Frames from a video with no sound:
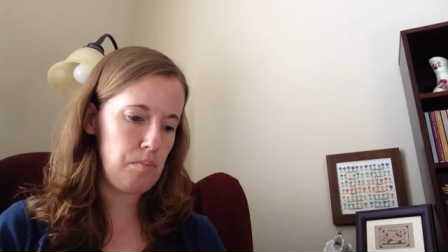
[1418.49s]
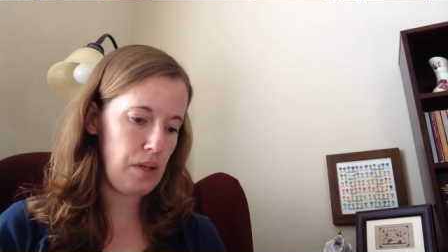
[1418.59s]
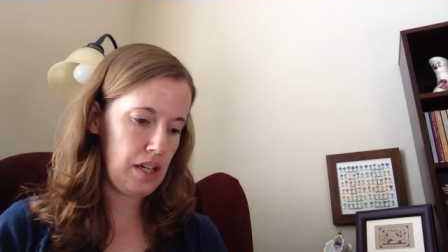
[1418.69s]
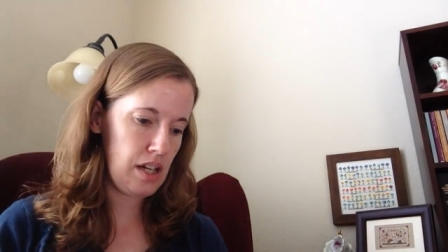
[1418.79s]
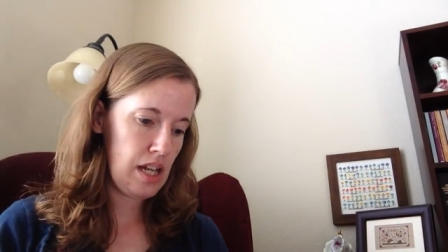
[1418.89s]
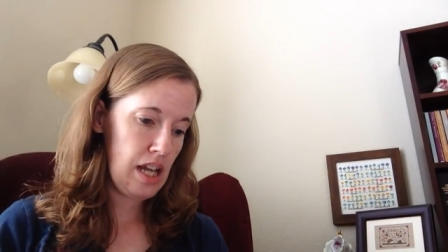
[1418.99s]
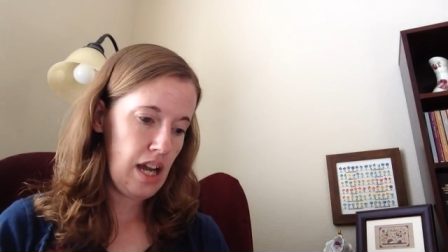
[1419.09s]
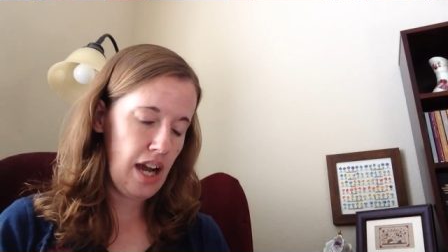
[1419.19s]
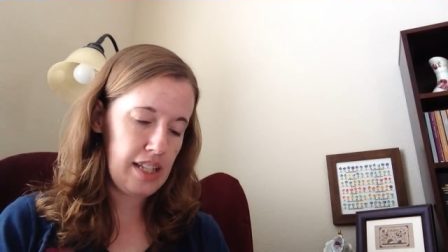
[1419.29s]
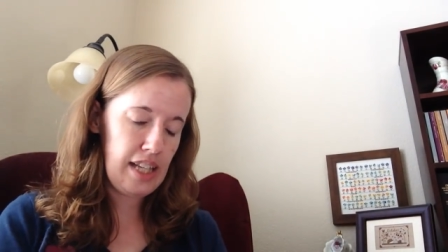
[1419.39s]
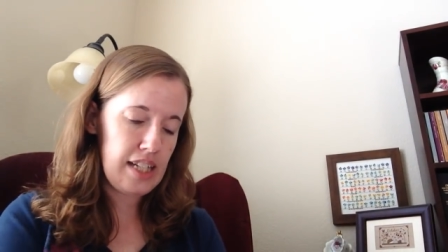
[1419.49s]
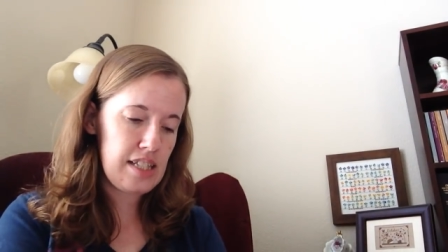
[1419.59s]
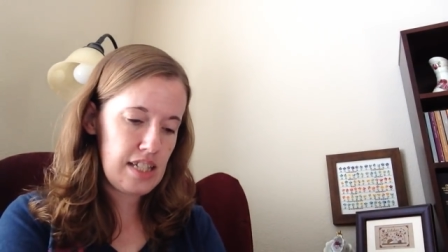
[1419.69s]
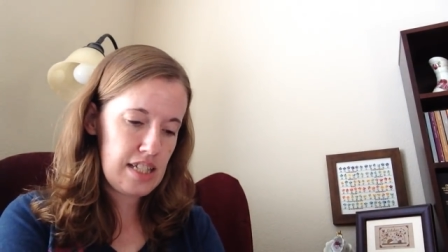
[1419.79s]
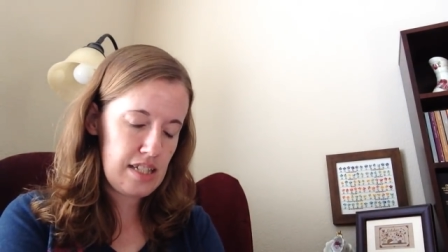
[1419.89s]
But I
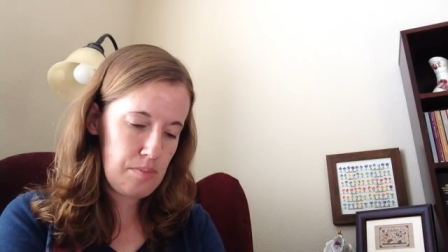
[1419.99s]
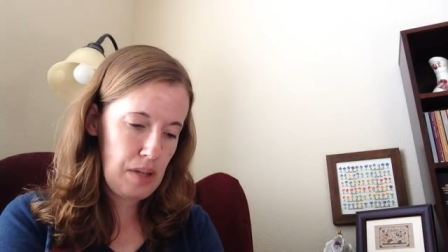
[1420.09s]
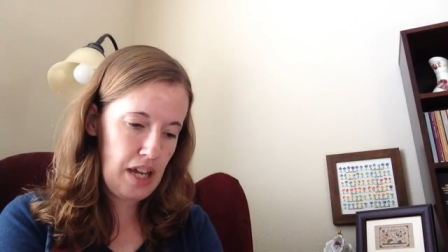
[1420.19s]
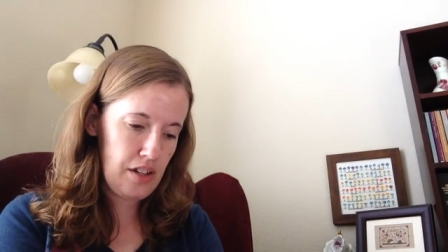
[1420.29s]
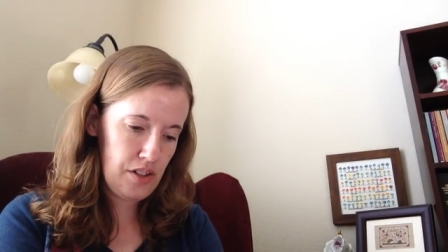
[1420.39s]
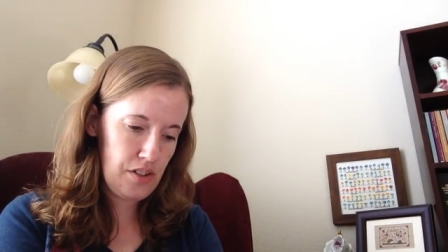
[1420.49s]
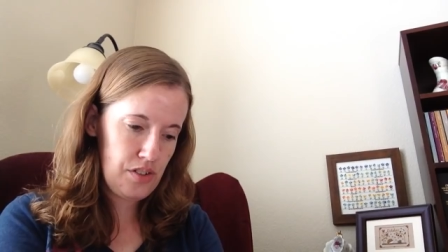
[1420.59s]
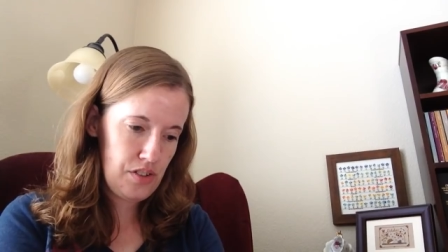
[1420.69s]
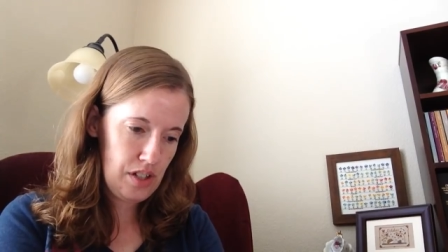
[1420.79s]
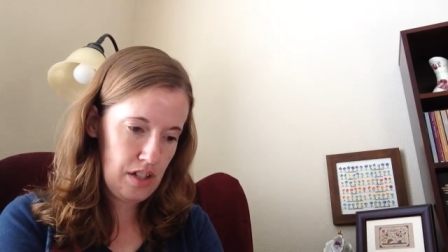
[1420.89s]
liked this pattern.